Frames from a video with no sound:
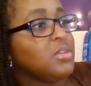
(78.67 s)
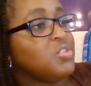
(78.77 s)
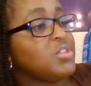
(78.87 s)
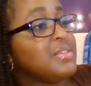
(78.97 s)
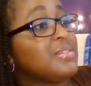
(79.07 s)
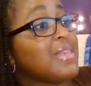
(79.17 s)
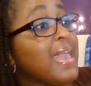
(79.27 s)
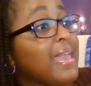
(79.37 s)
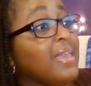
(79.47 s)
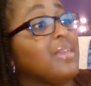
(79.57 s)
She
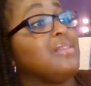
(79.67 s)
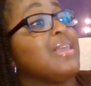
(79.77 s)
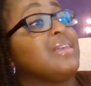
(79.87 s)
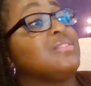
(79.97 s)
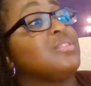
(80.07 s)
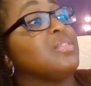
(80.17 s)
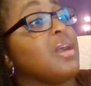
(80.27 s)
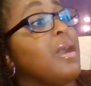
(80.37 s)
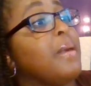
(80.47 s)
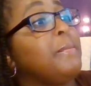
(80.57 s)
sang next to
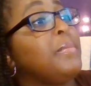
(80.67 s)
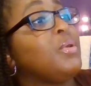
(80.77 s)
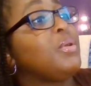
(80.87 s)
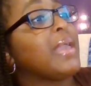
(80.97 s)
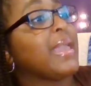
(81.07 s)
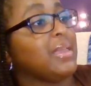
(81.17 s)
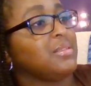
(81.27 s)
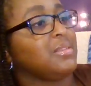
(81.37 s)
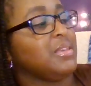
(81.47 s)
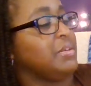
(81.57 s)
the humble
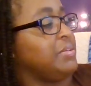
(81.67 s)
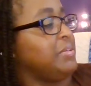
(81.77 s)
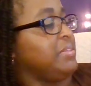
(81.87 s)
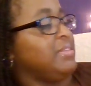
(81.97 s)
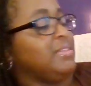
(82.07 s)
ant hill.